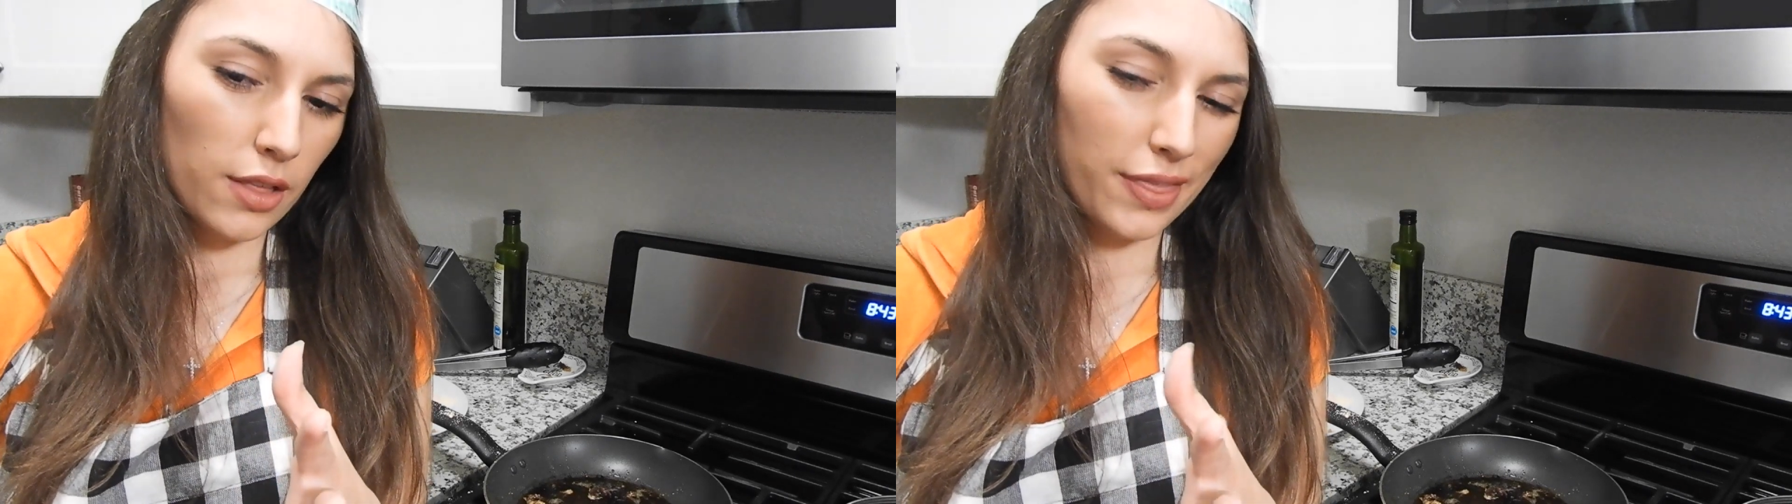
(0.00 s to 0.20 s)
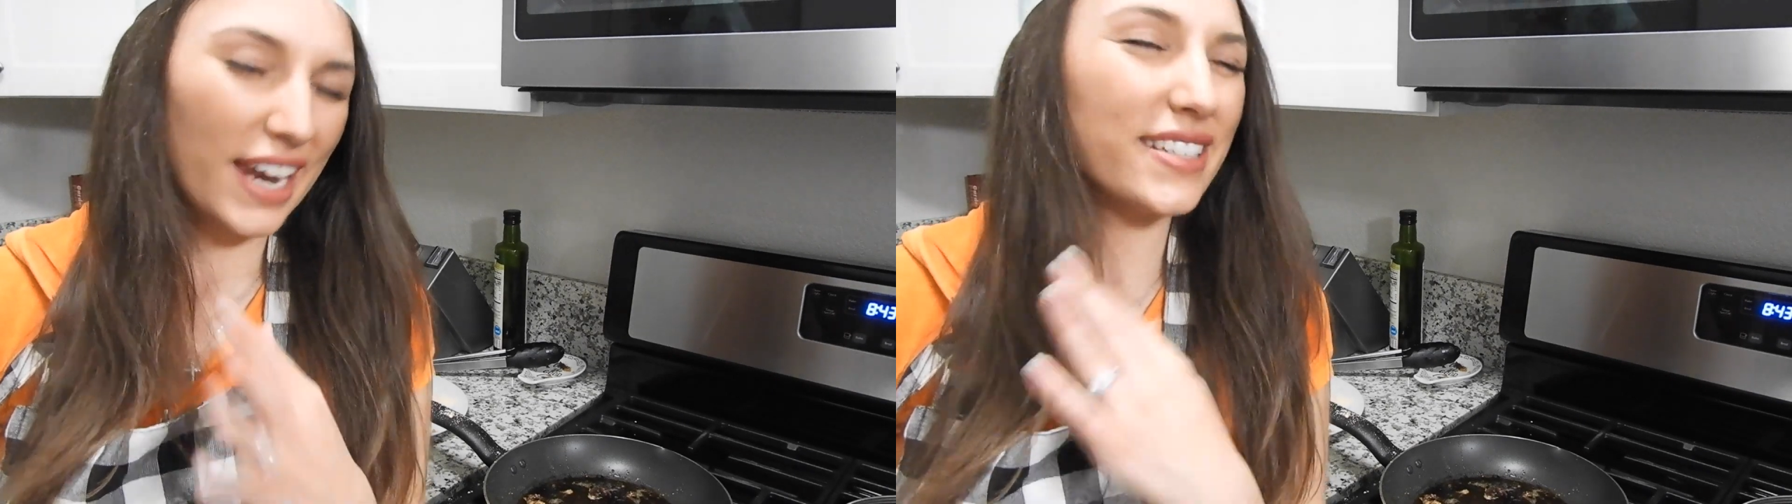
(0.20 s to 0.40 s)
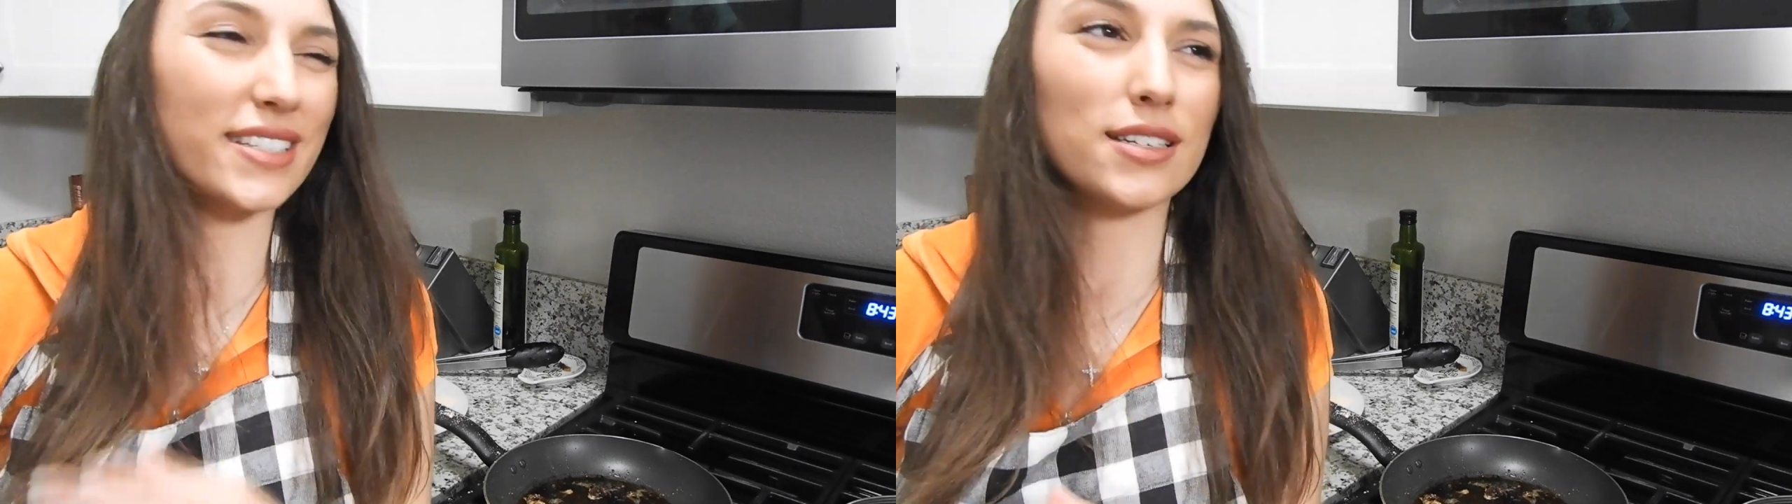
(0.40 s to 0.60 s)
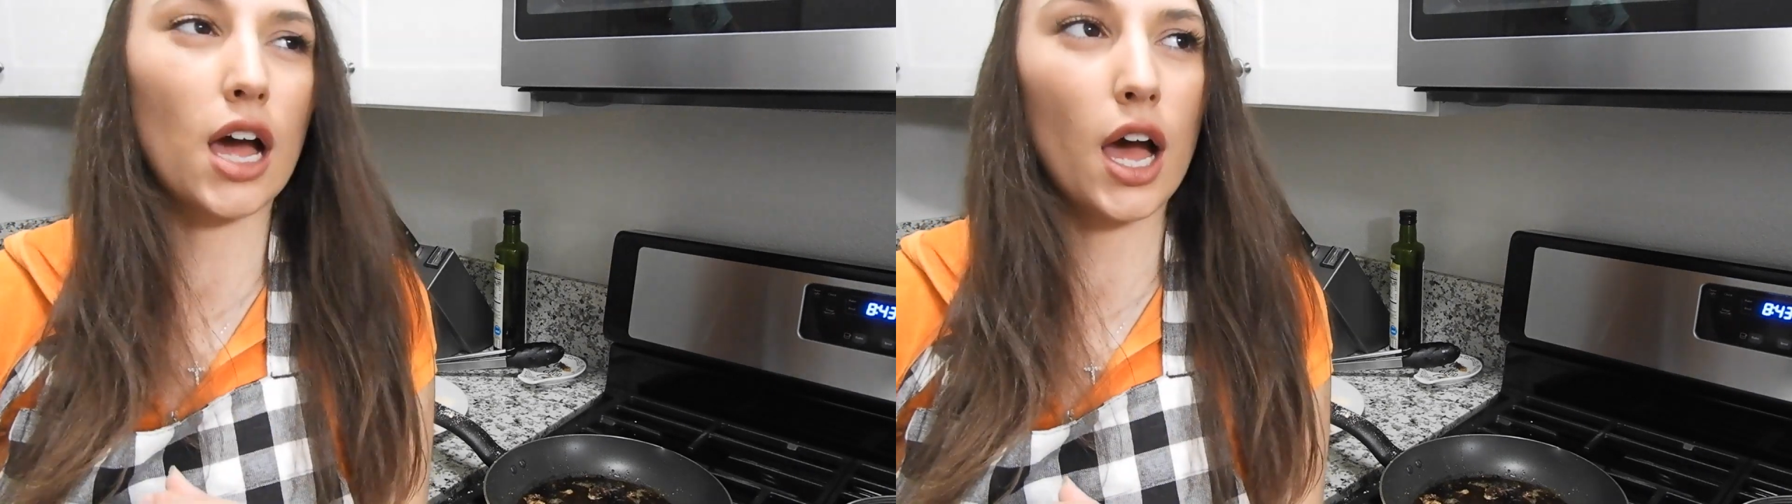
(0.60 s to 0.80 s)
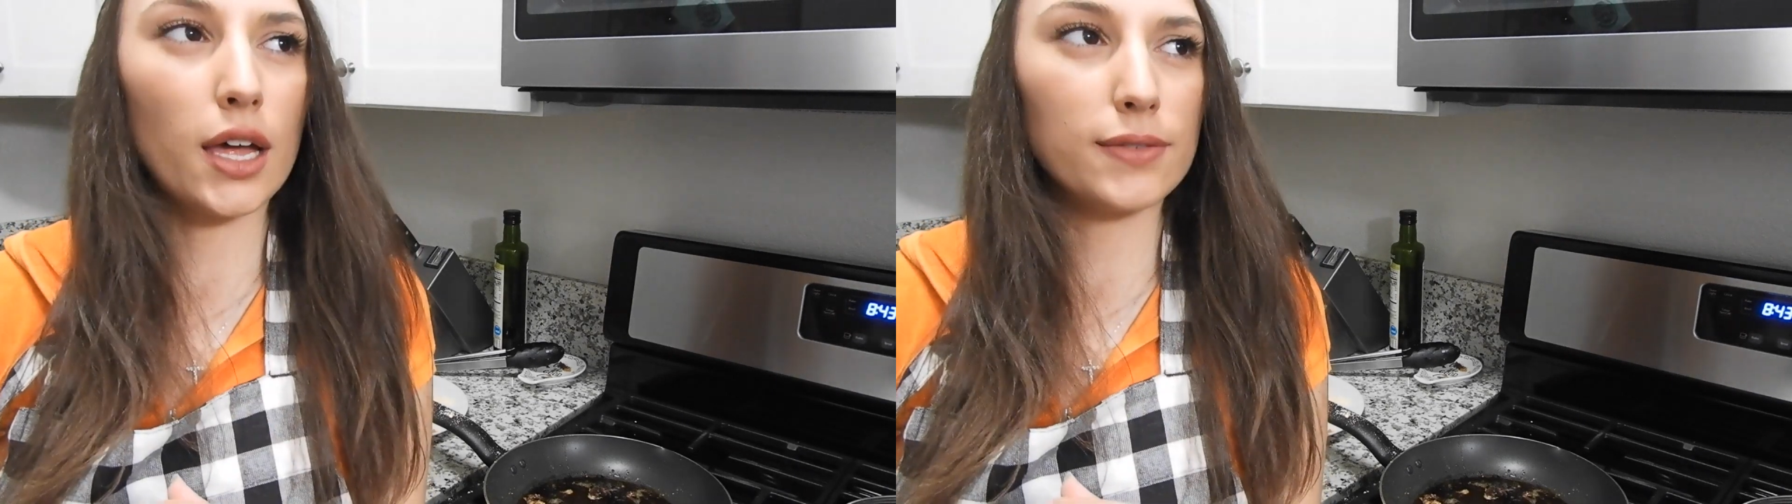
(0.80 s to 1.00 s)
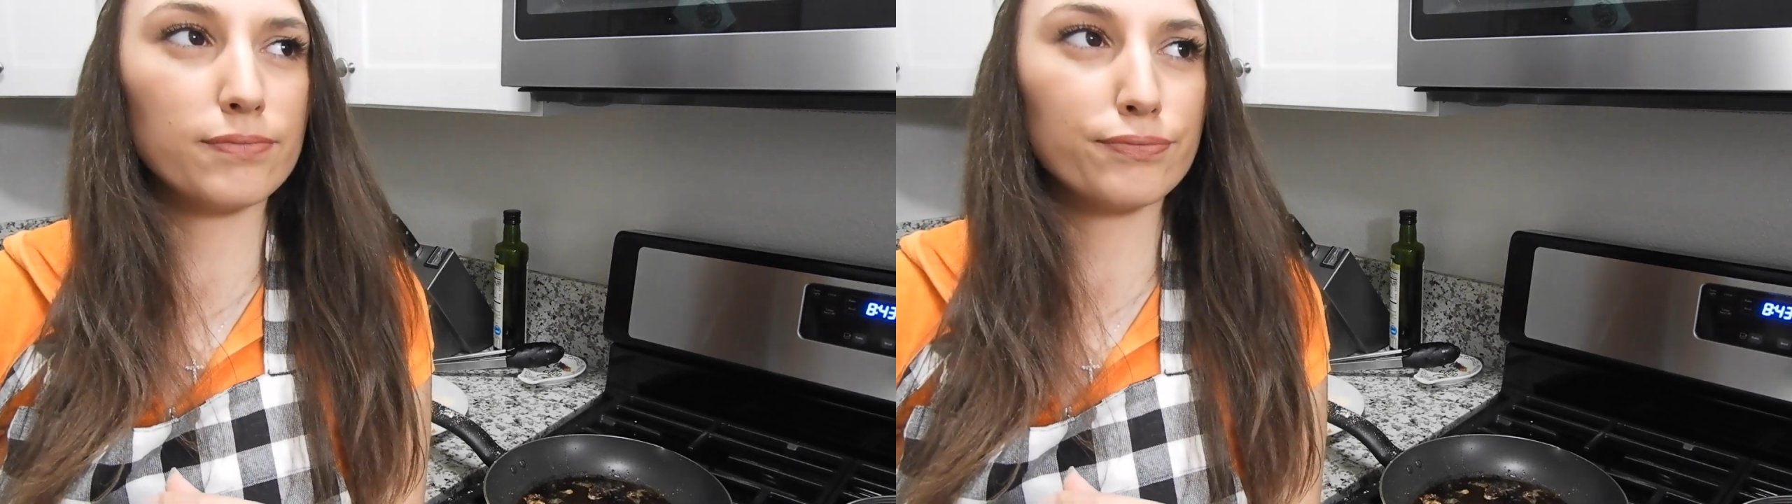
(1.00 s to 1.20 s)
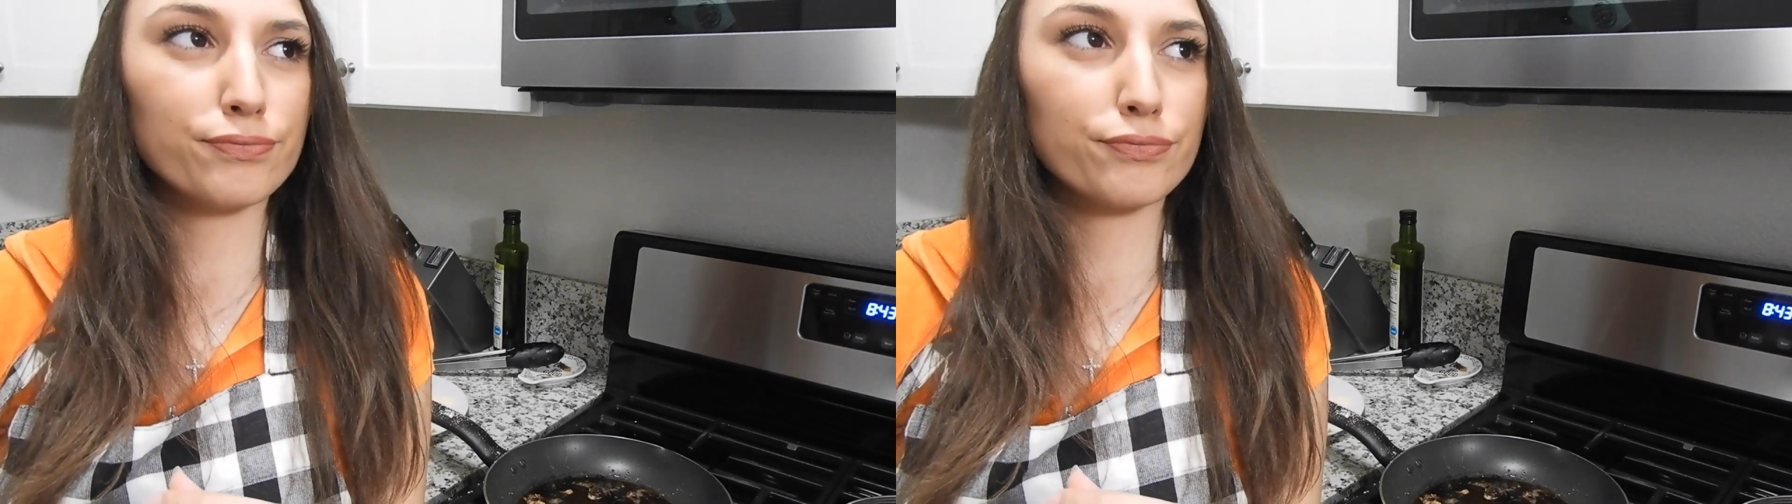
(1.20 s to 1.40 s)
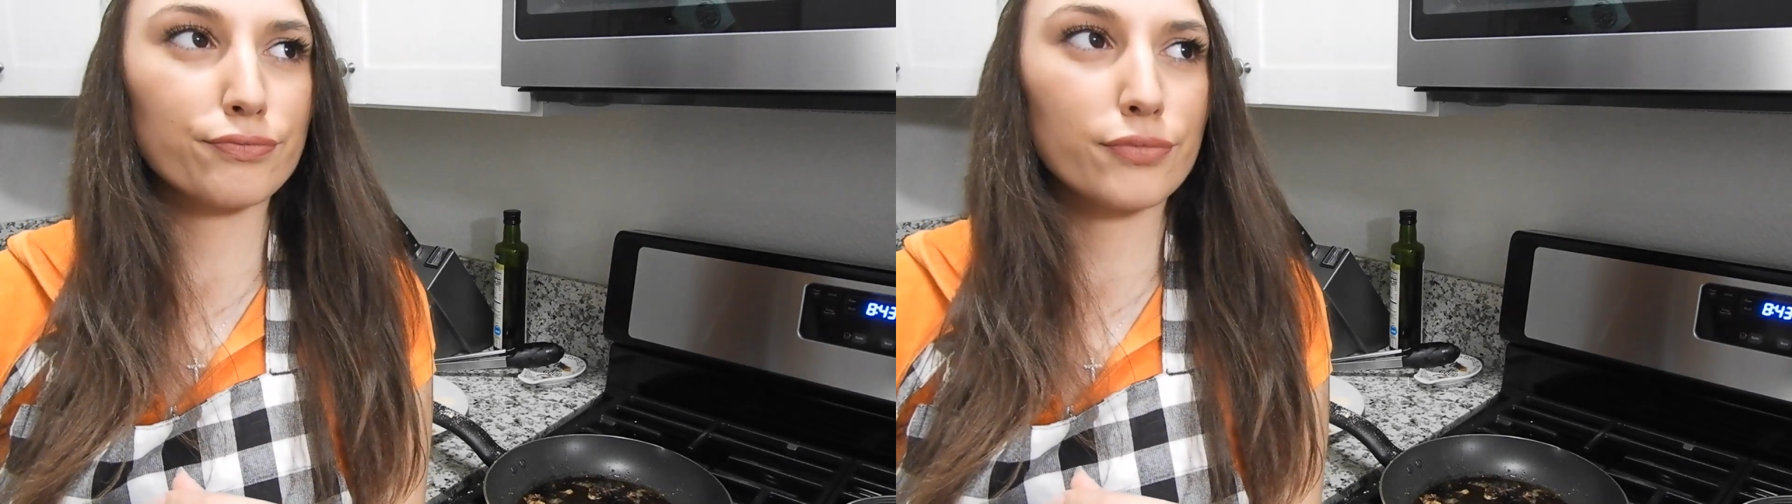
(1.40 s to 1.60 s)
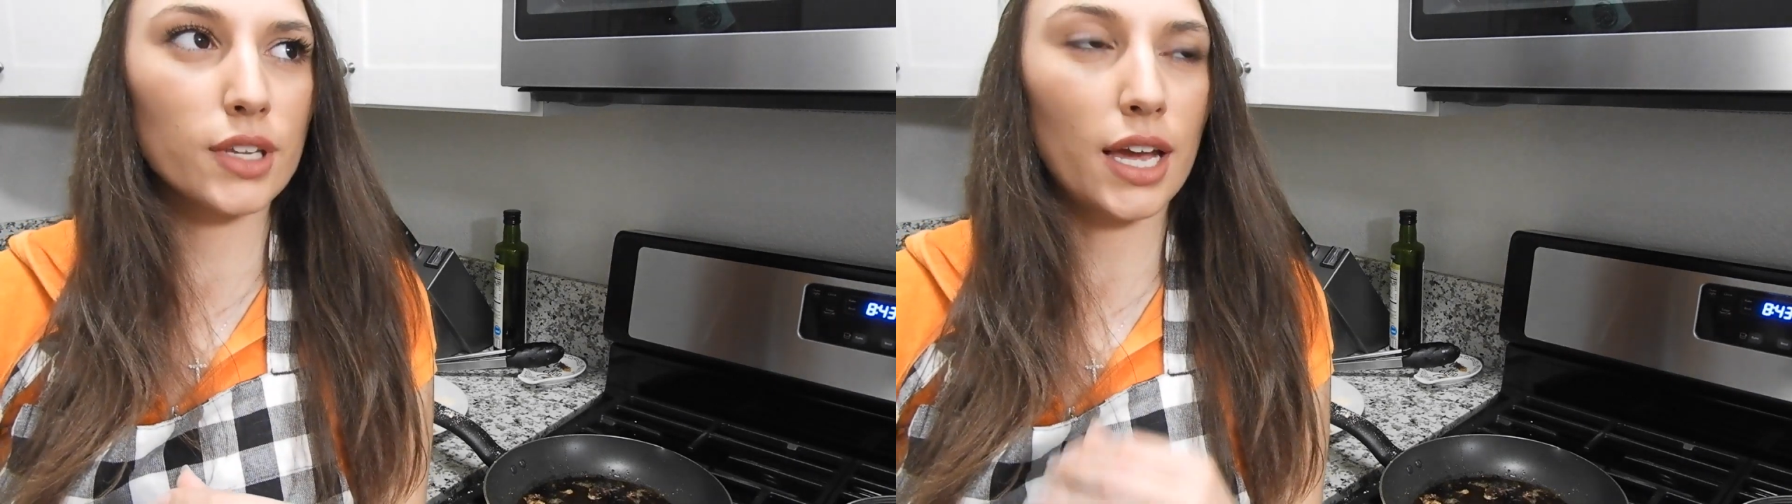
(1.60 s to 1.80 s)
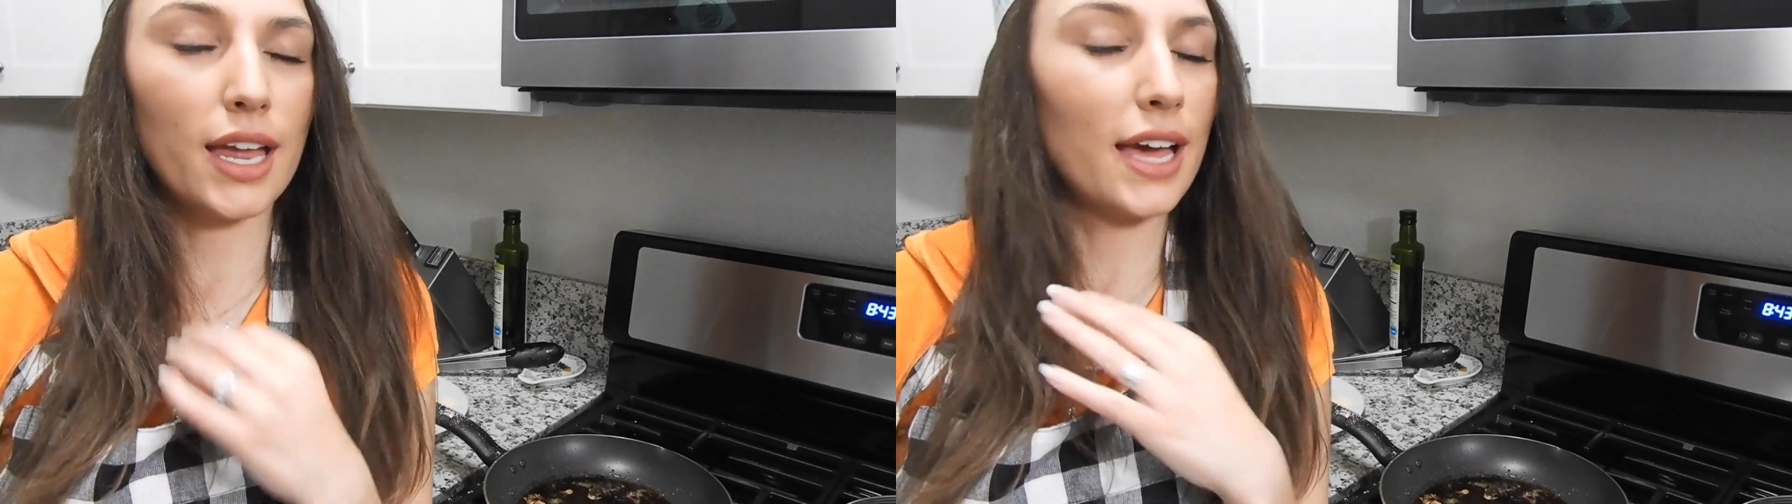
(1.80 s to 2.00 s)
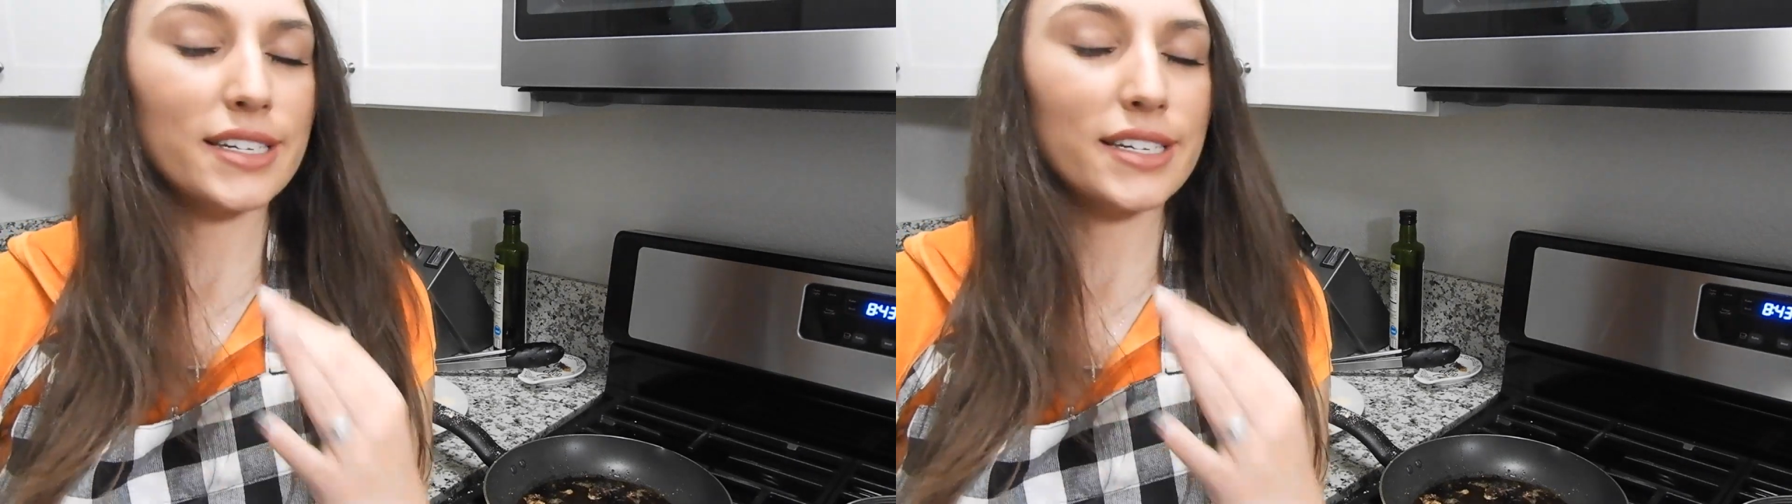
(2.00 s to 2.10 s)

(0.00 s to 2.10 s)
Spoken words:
that I did not. I